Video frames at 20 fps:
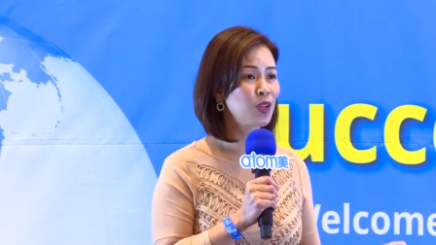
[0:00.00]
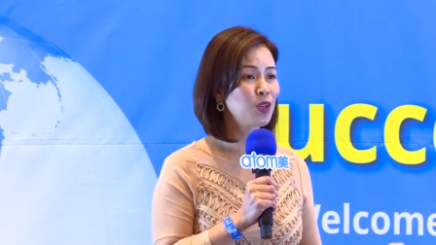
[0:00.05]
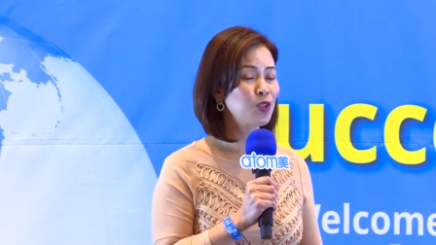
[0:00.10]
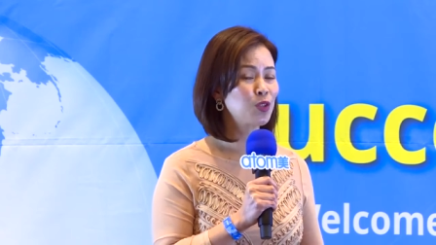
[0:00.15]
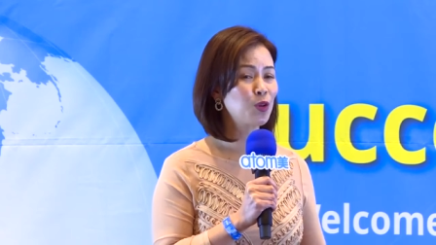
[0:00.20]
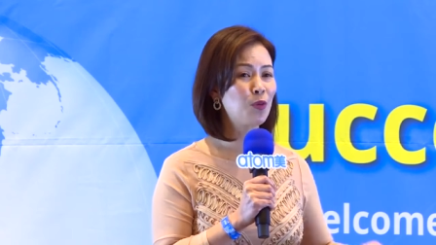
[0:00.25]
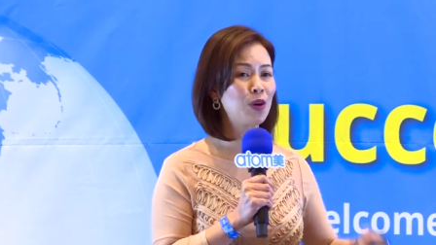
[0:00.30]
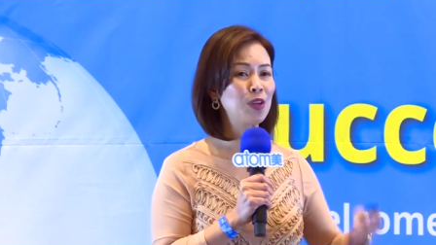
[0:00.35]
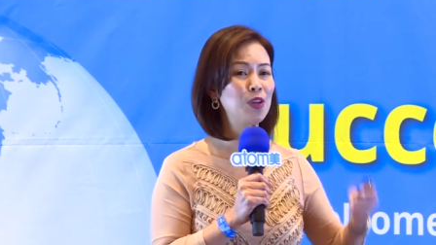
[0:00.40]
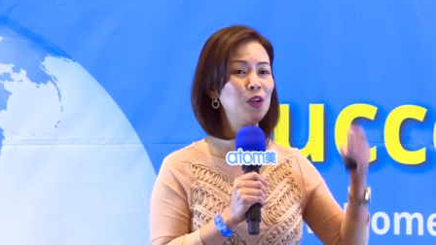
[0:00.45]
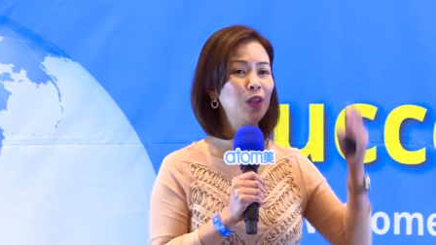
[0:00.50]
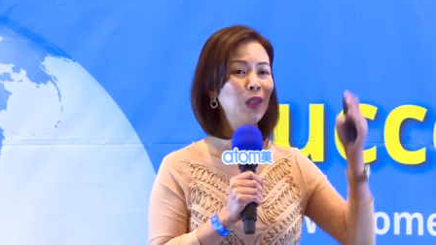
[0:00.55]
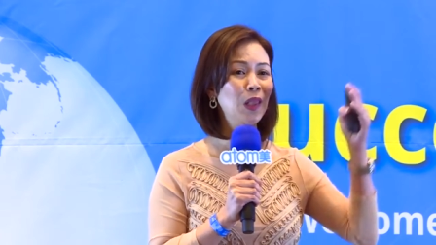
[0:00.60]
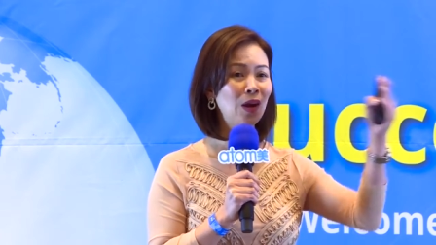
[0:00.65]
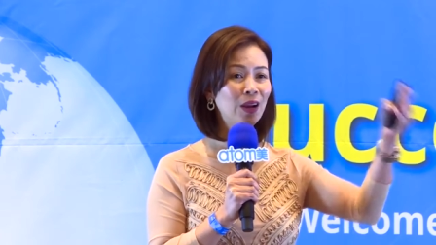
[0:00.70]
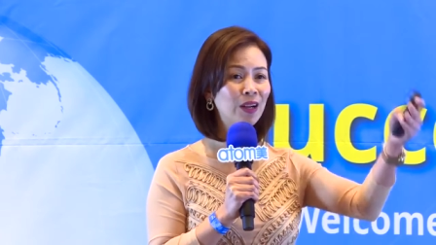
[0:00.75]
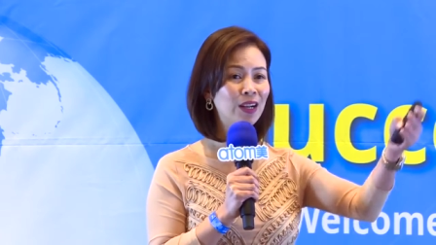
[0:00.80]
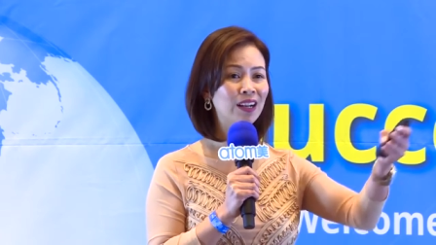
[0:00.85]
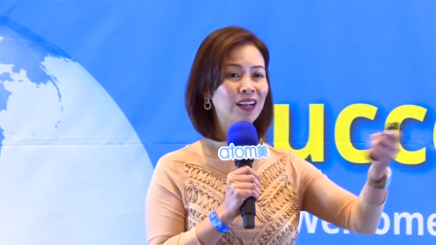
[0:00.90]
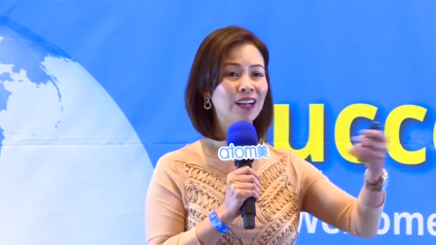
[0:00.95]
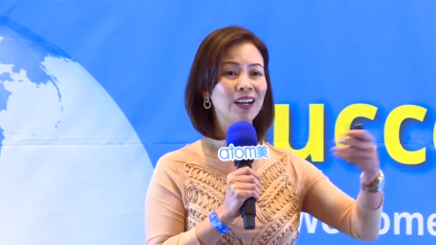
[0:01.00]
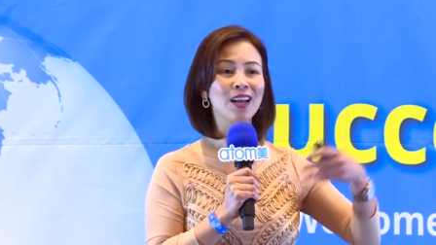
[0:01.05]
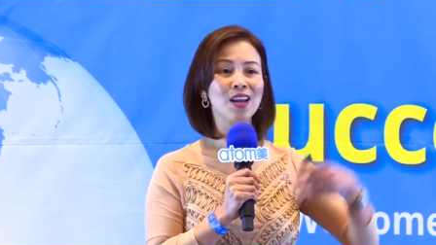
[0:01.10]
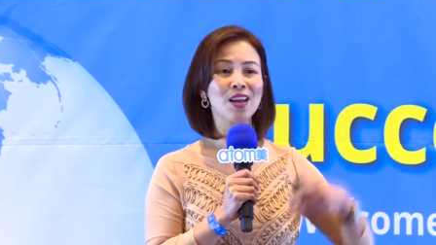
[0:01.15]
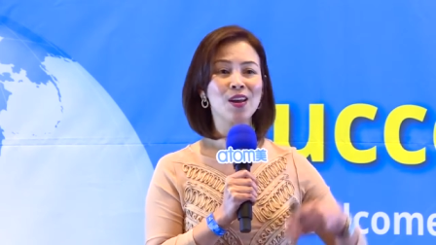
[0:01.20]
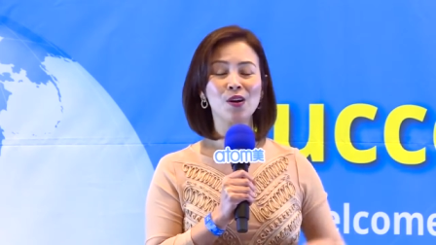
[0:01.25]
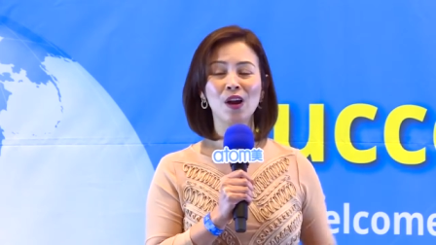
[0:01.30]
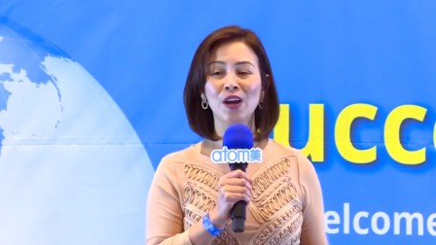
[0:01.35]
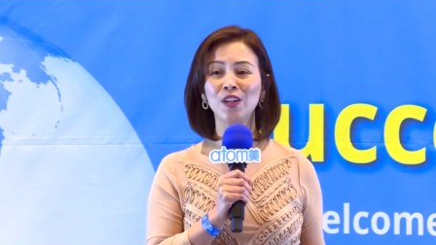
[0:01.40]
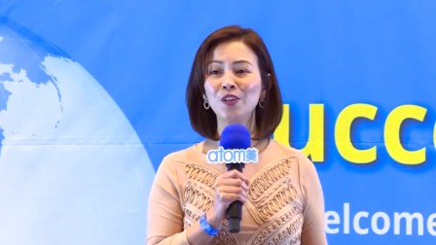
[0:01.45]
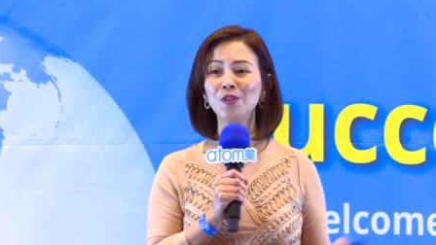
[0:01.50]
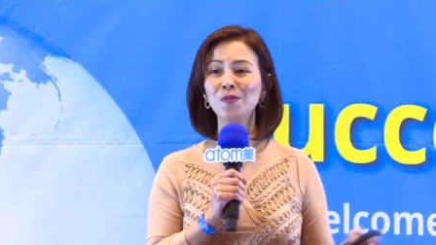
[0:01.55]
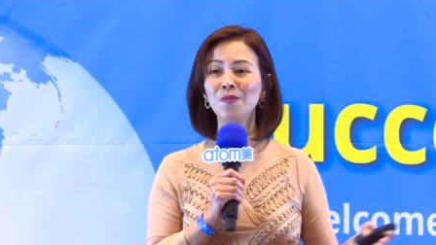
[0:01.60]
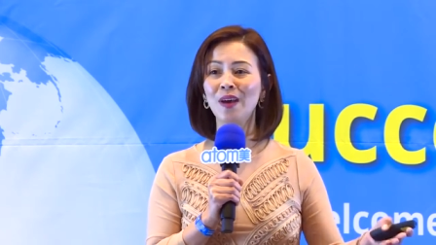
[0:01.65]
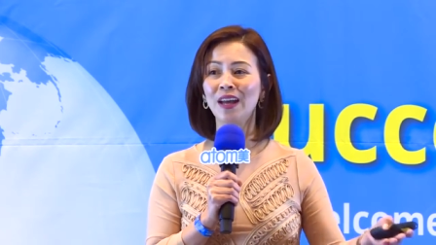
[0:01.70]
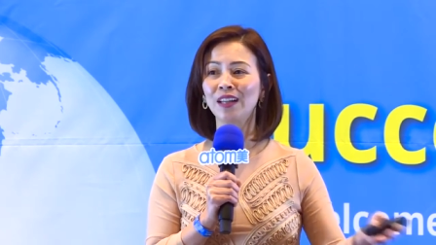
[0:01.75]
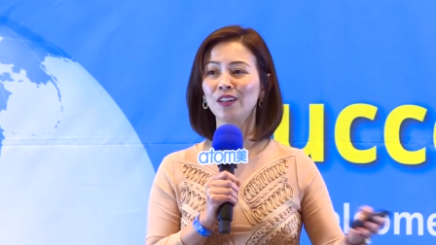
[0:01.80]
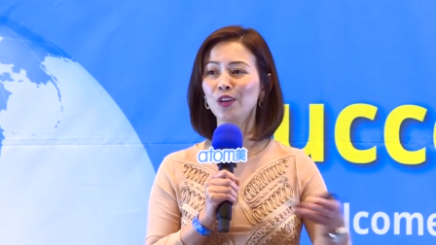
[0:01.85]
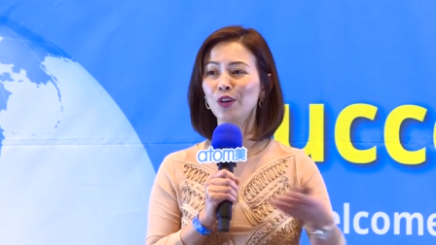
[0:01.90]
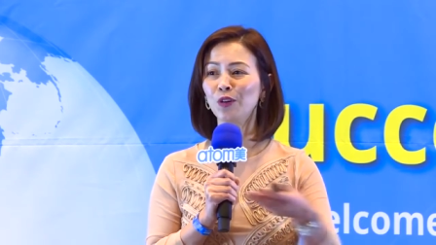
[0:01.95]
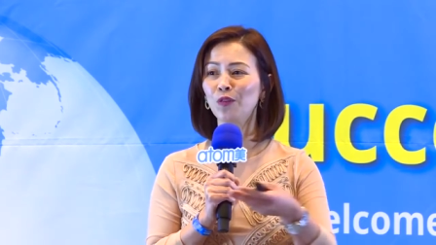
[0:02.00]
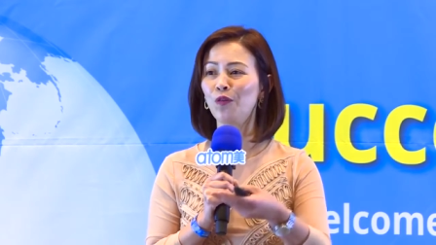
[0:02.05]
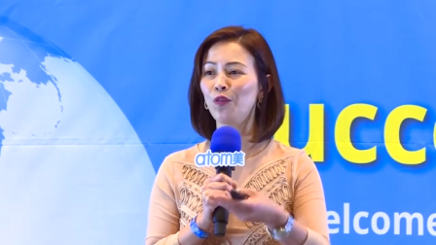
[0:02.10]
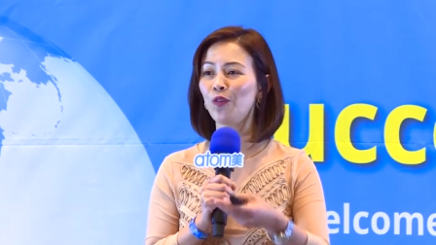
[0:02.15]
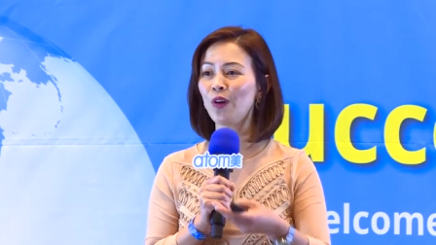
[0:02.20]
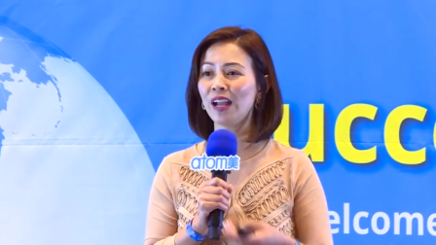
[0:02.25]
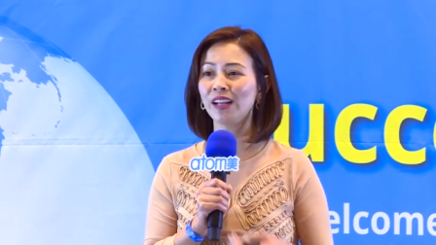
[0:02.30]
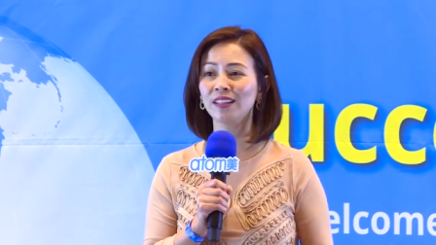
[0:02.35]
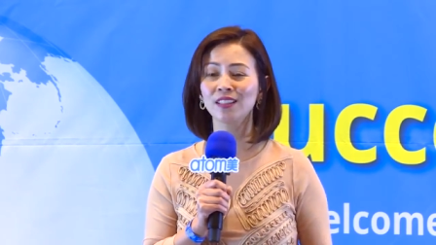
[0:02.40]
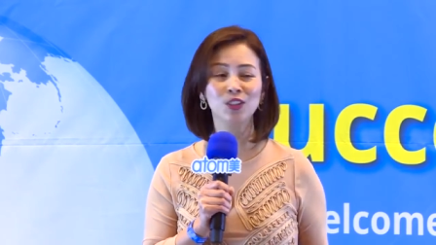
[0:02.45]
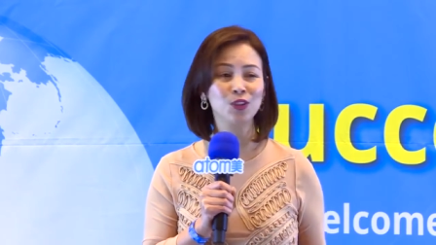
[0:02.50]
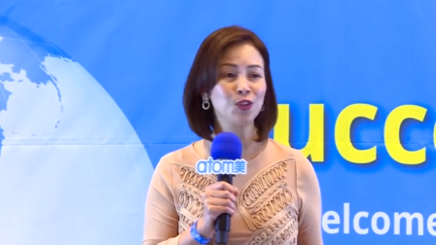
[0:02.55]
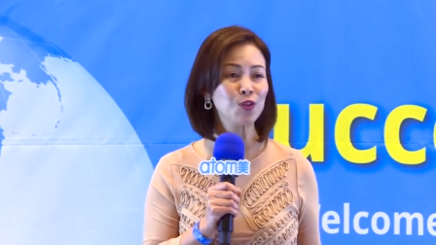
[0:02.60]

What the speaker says: So when you look and you met your friends